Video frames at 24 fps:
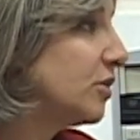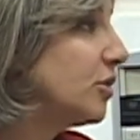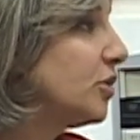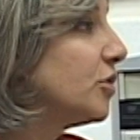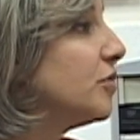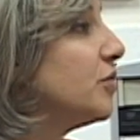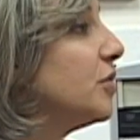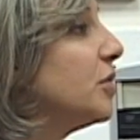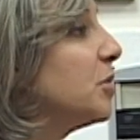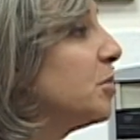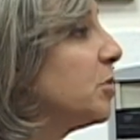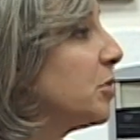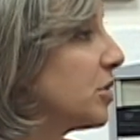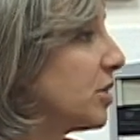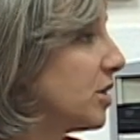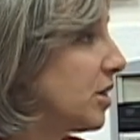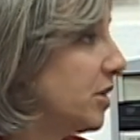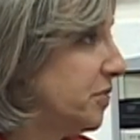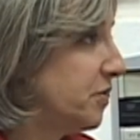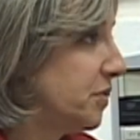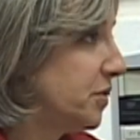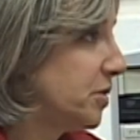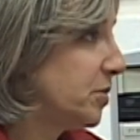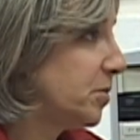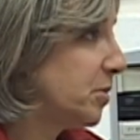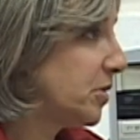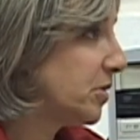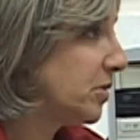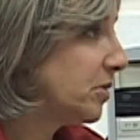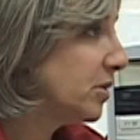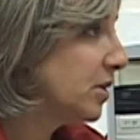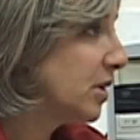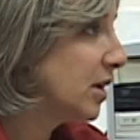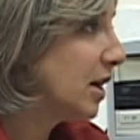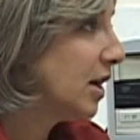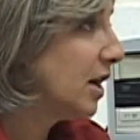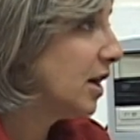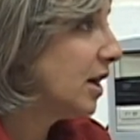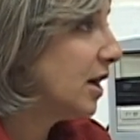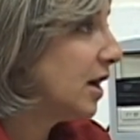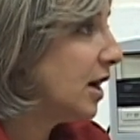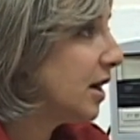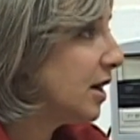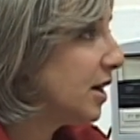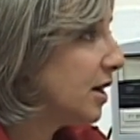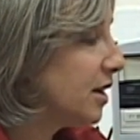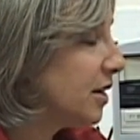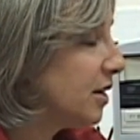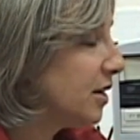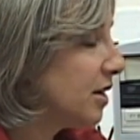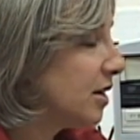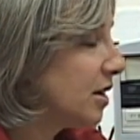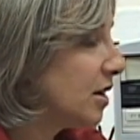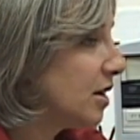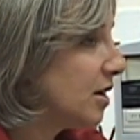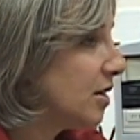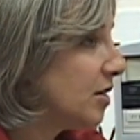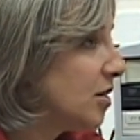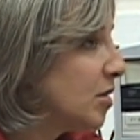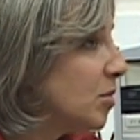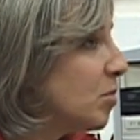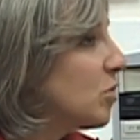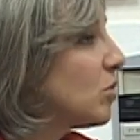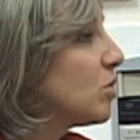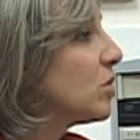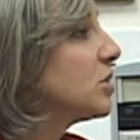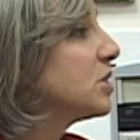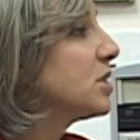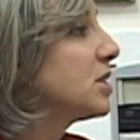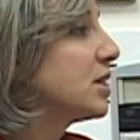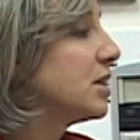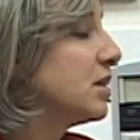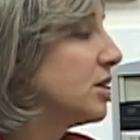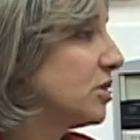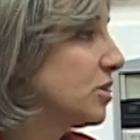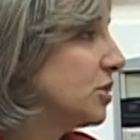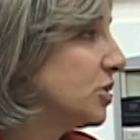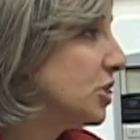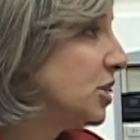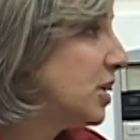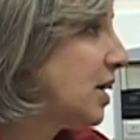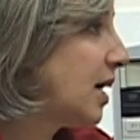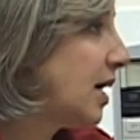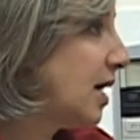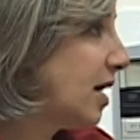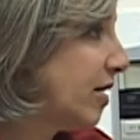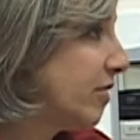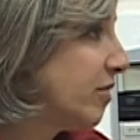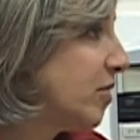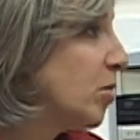You'll feel more comfortable, and the more skills you have,